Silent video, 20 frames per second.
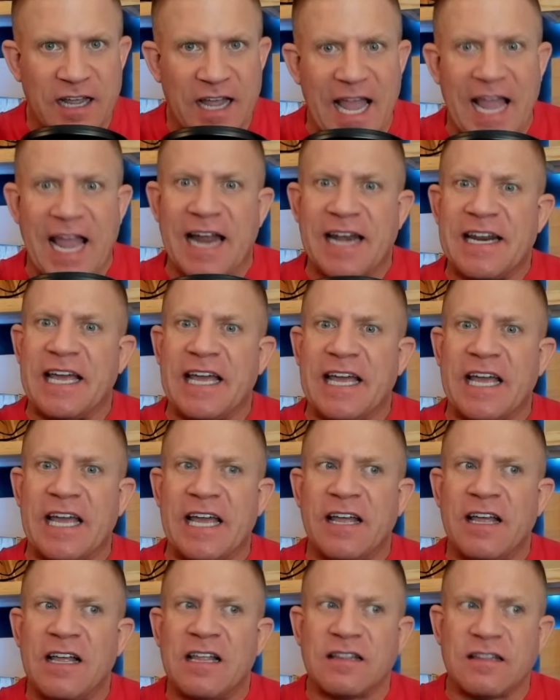and
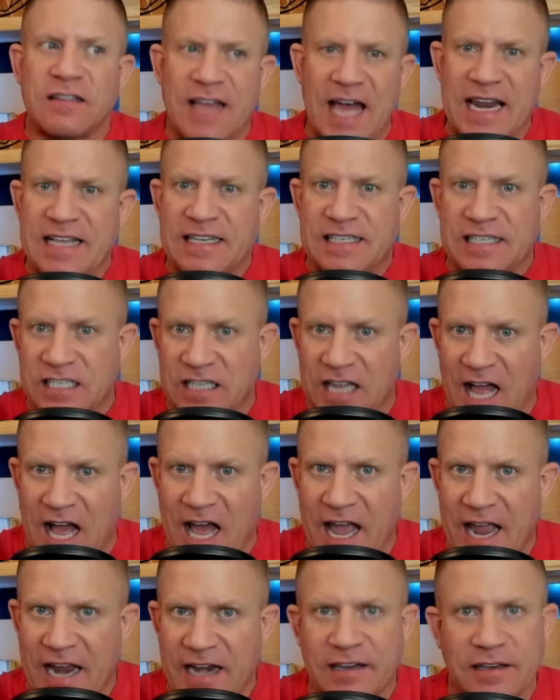he let it
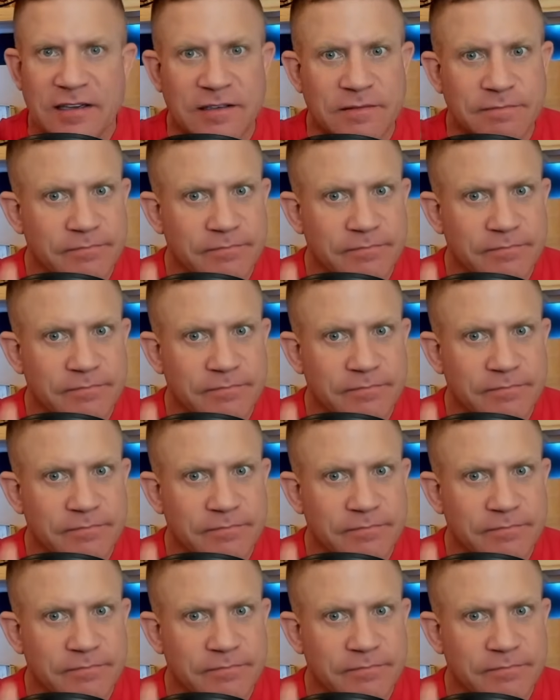slide.